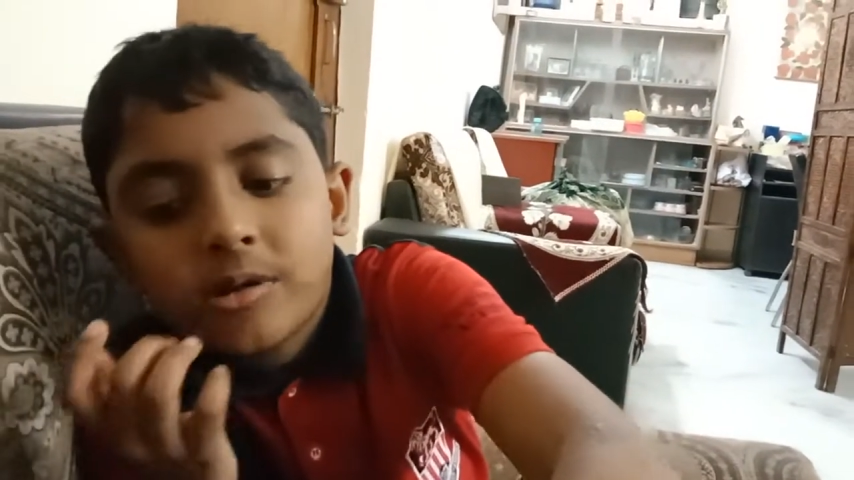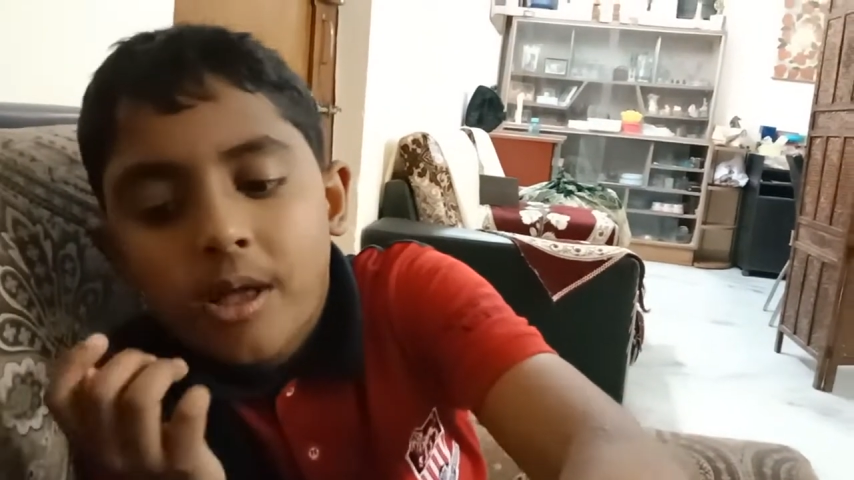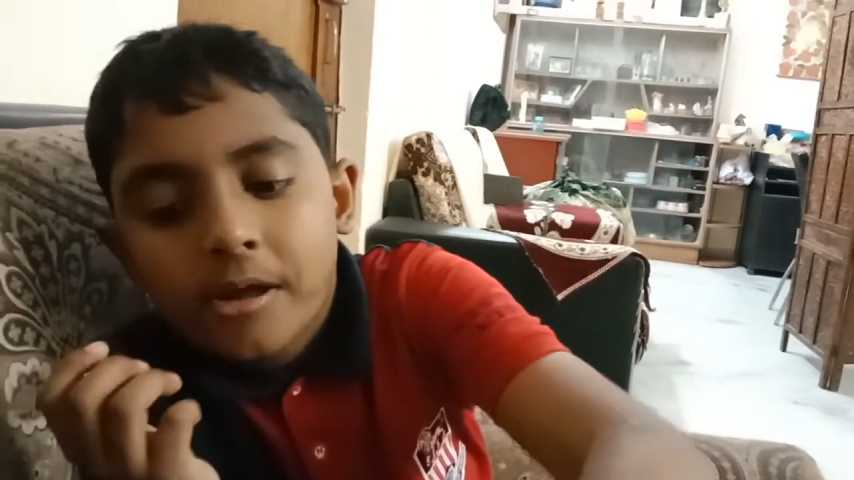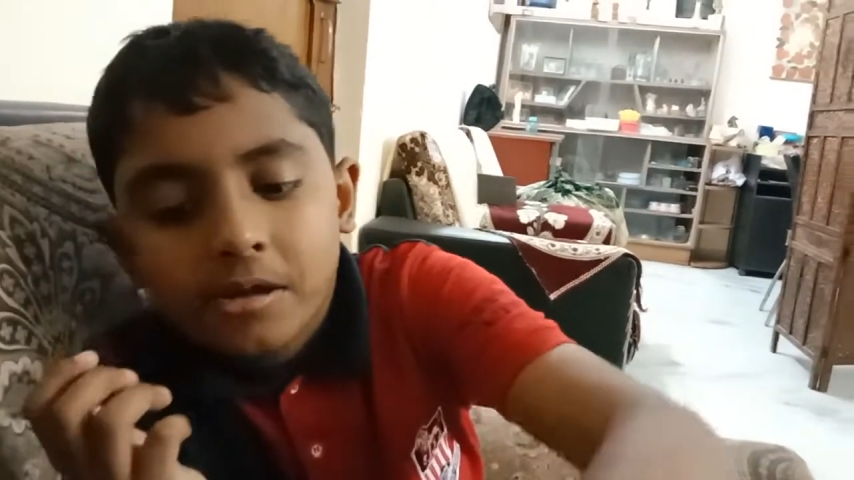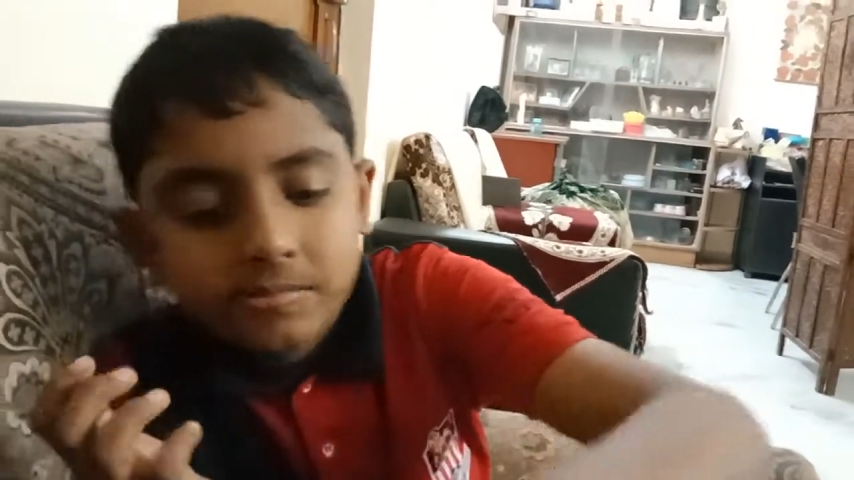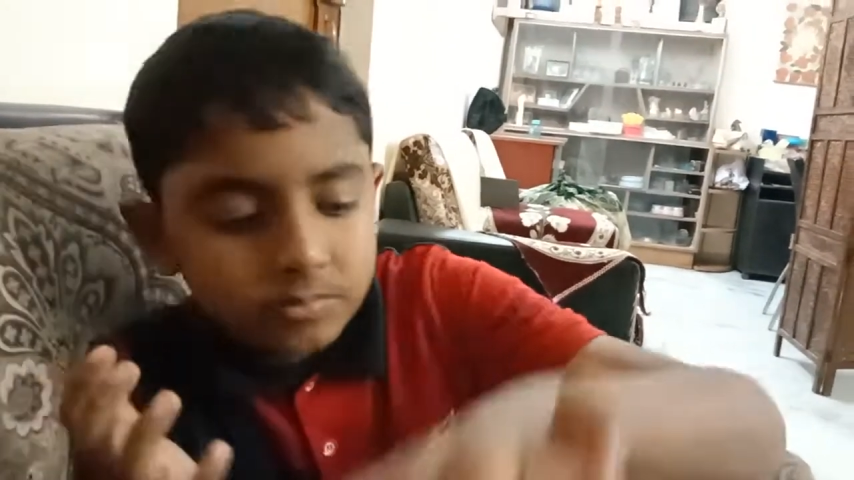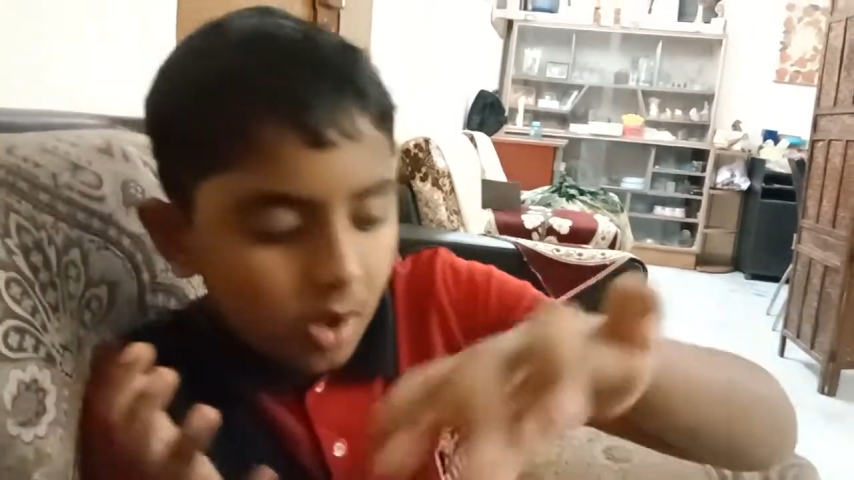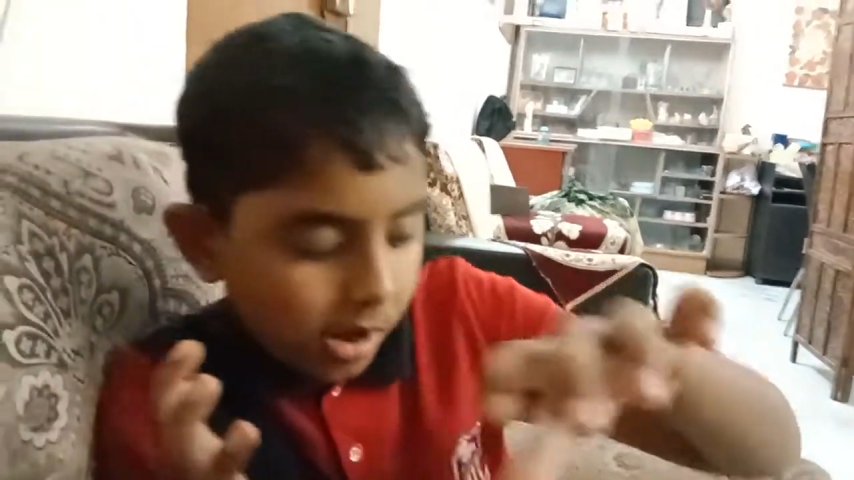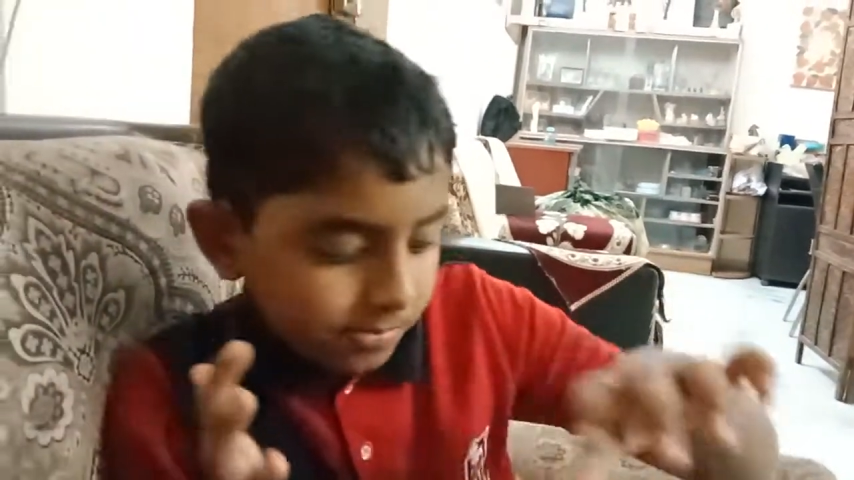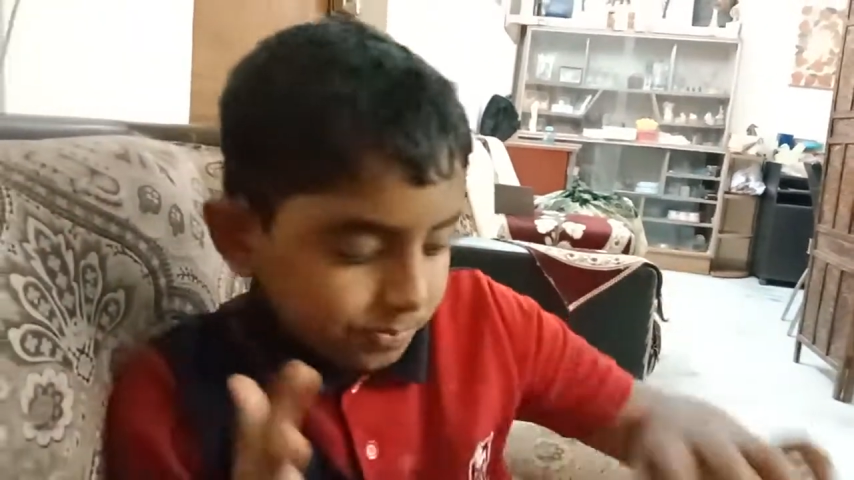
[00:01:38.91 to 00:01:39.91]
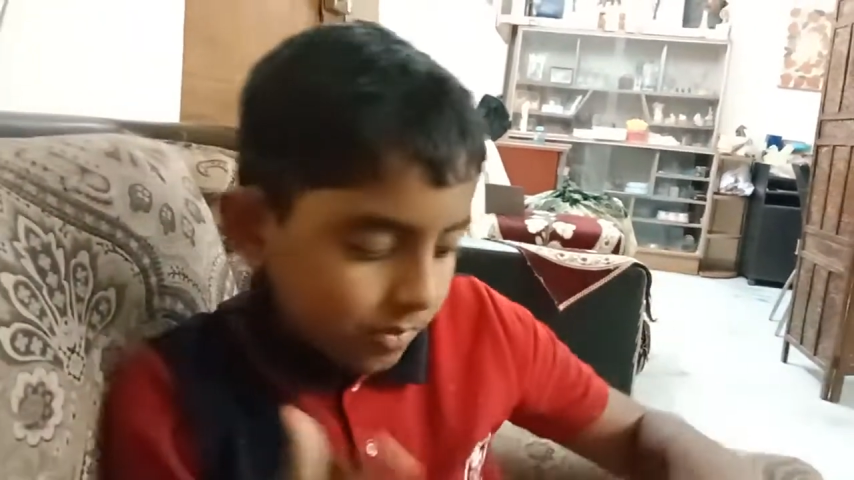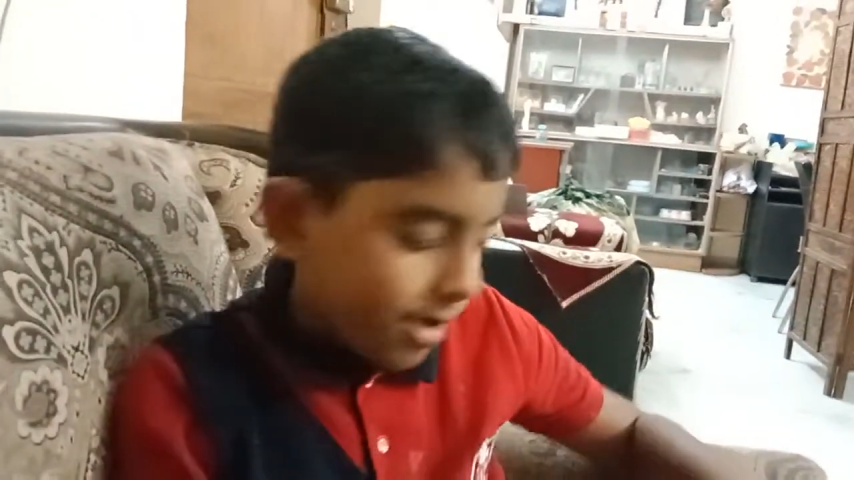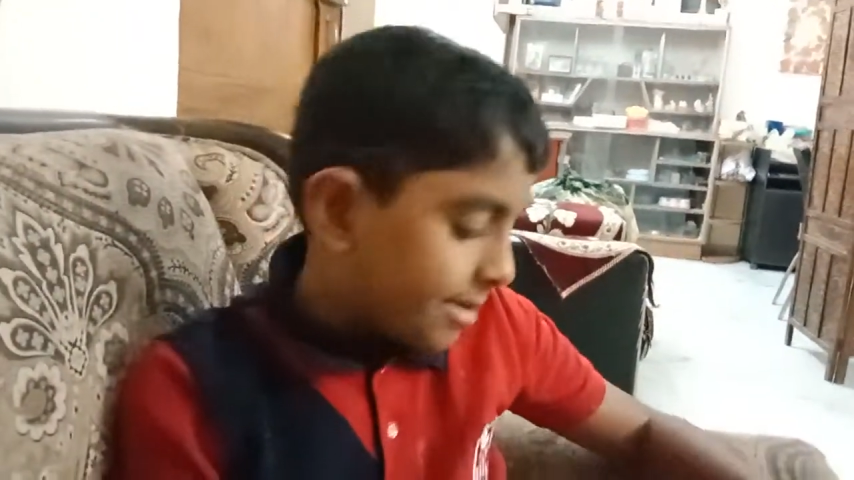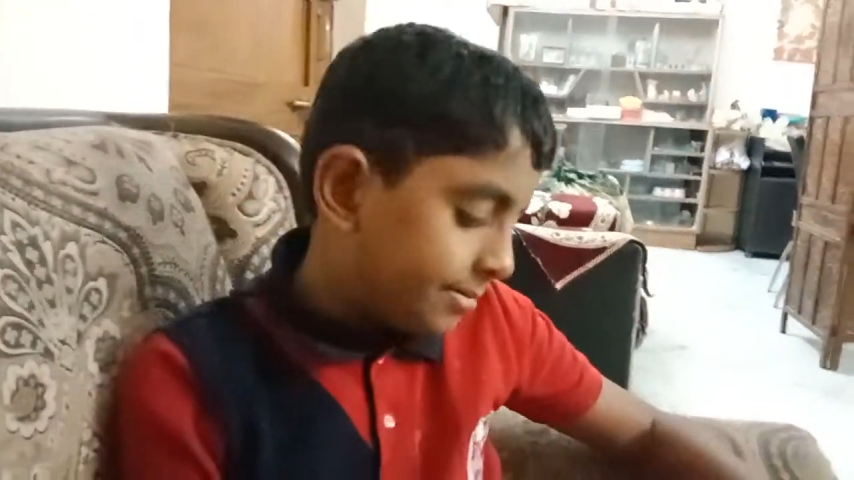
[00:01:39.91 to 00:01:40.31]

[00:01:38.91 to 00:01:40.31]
very spicy, you're saying.